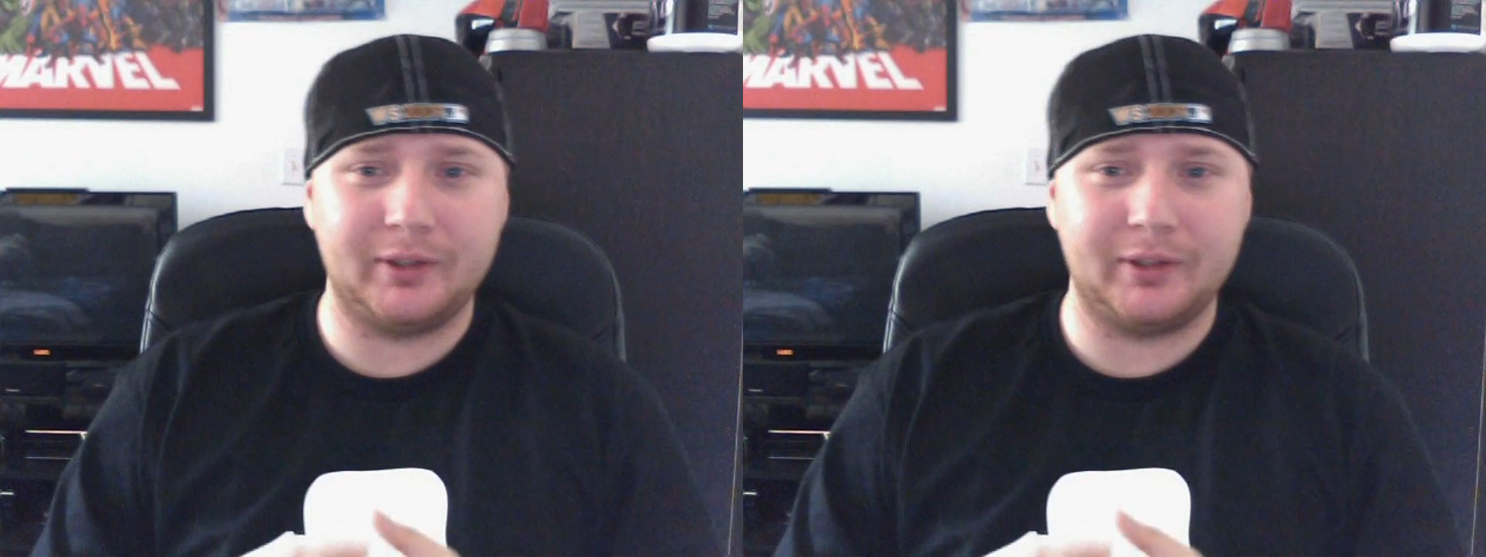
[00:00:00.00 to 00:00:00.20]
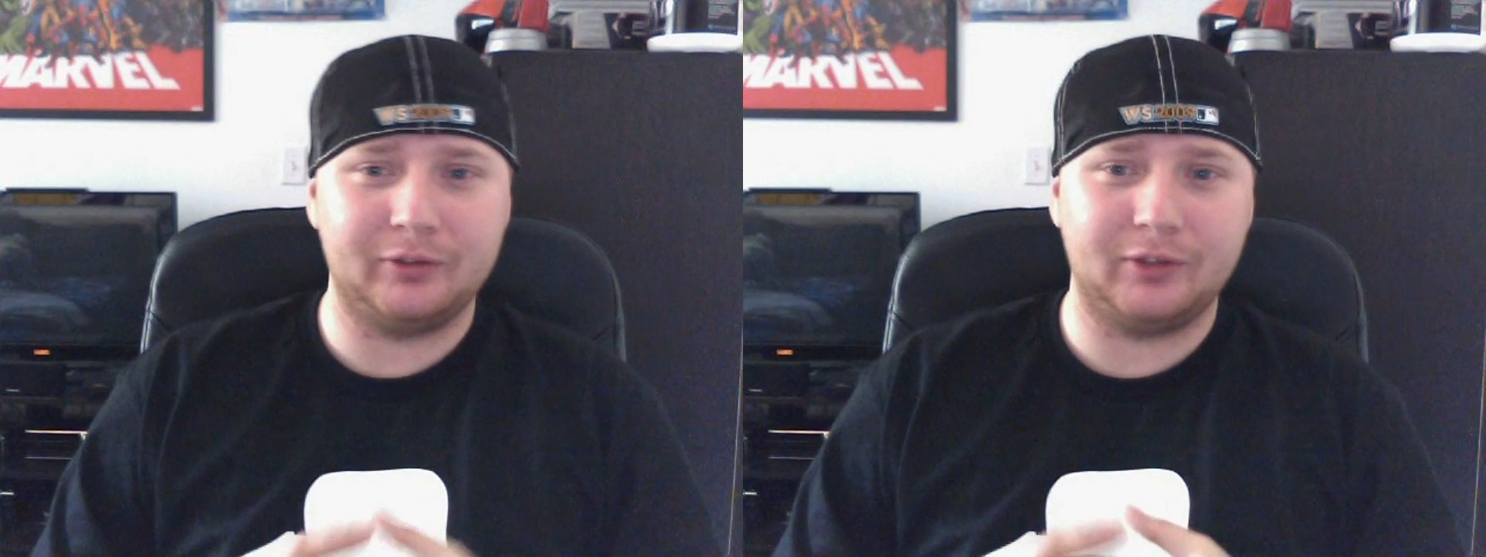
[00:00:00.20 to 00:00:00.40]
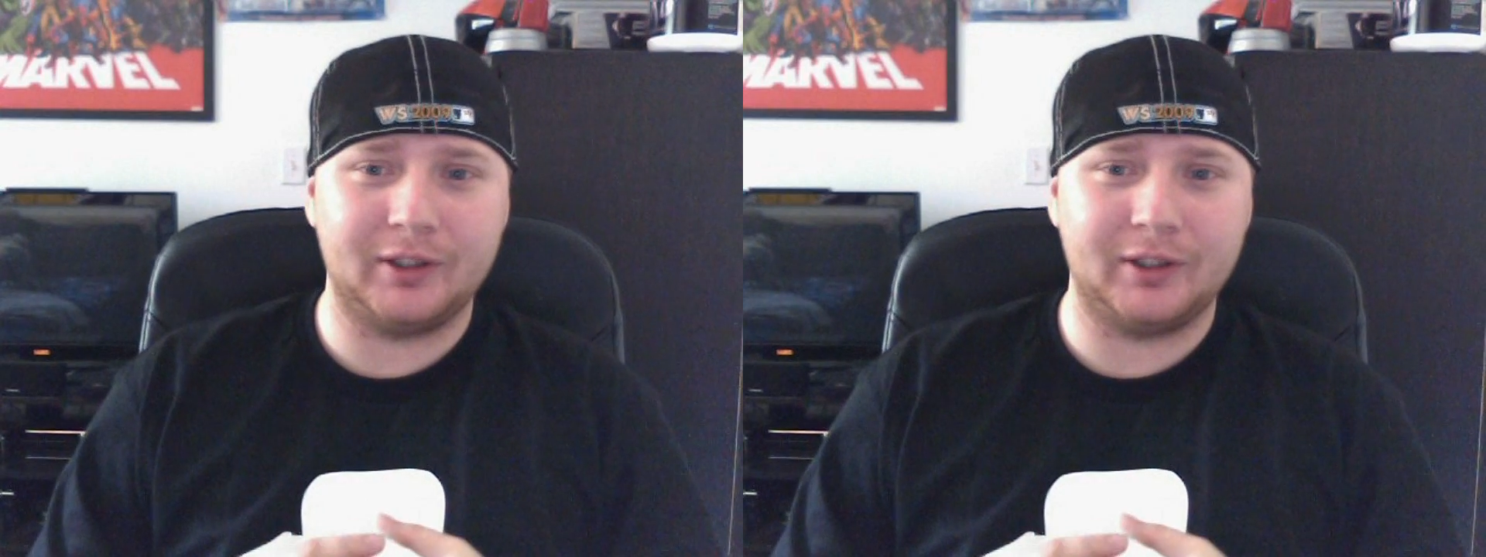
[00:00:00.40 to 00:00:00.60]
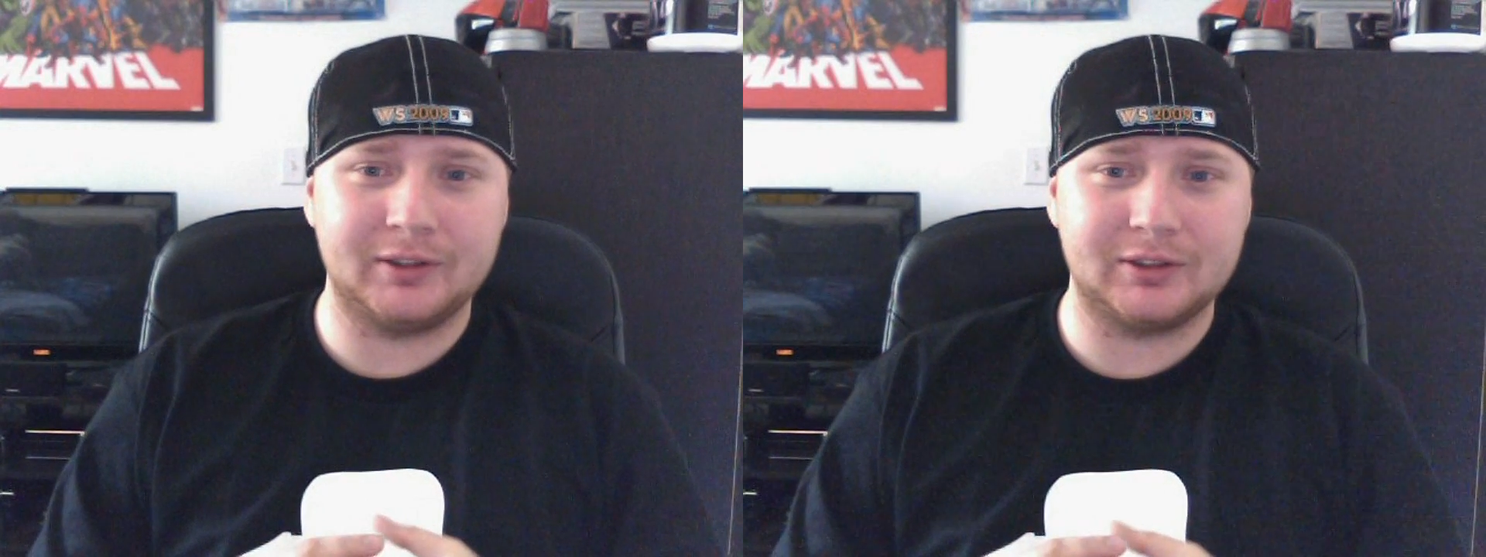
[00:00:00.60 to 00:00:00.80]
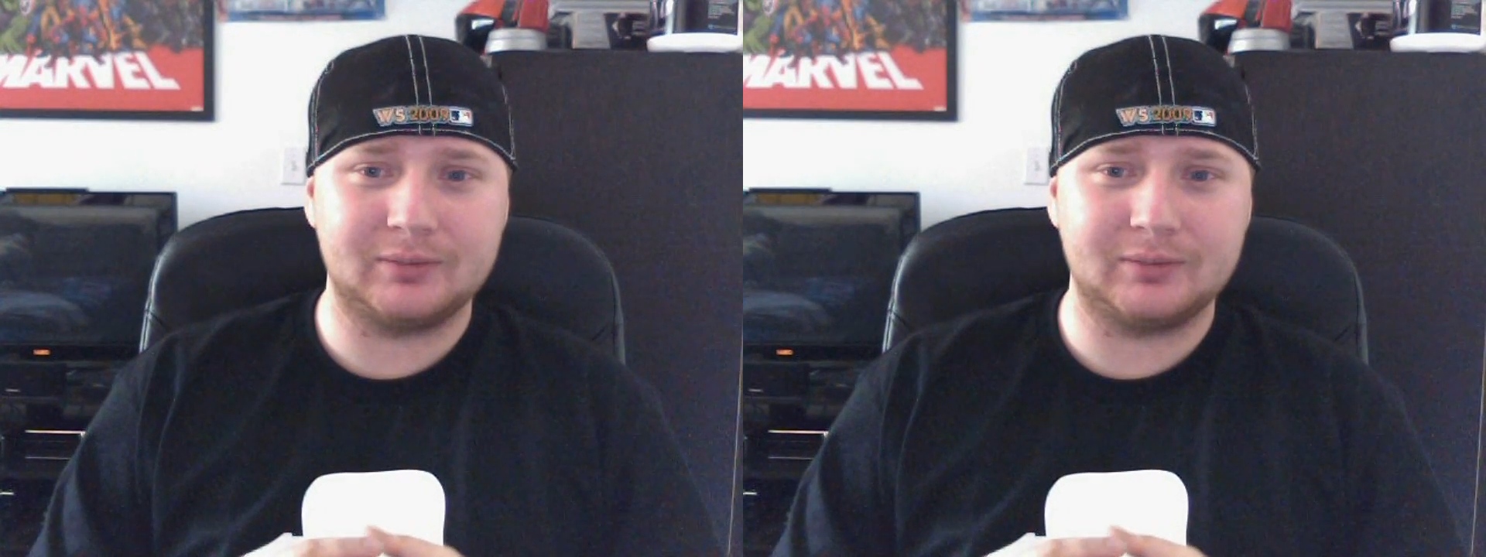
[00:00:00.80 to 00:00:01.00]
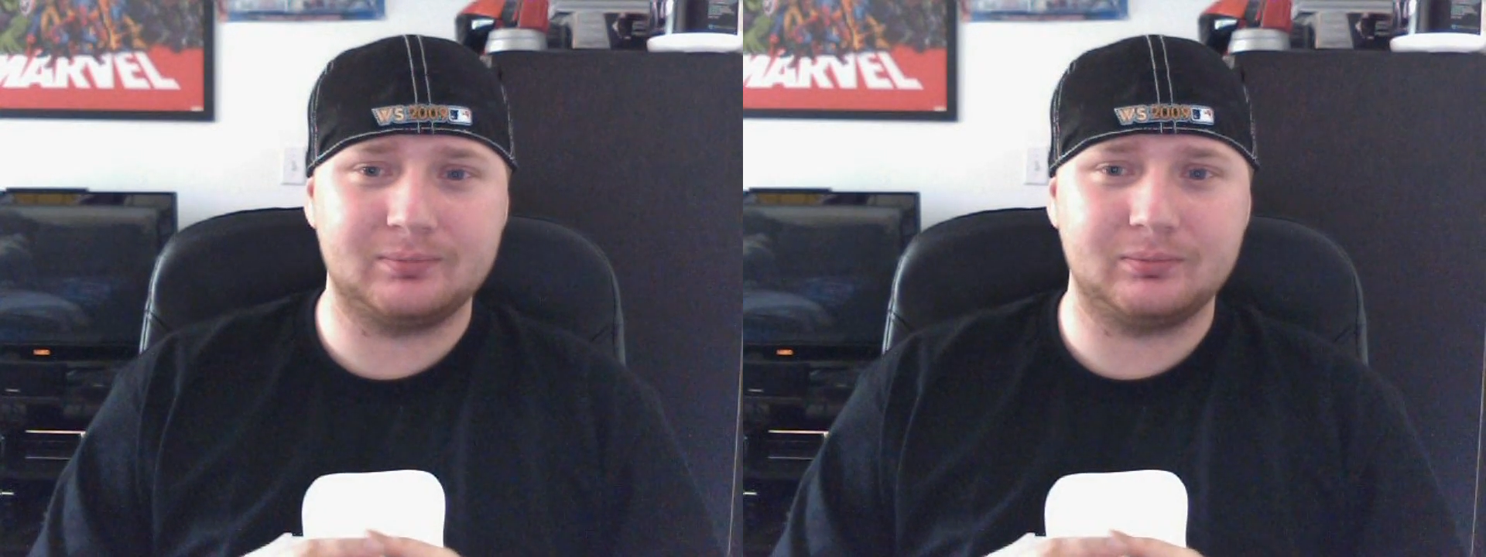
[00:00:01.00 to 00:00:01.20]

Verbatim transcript: made new friends,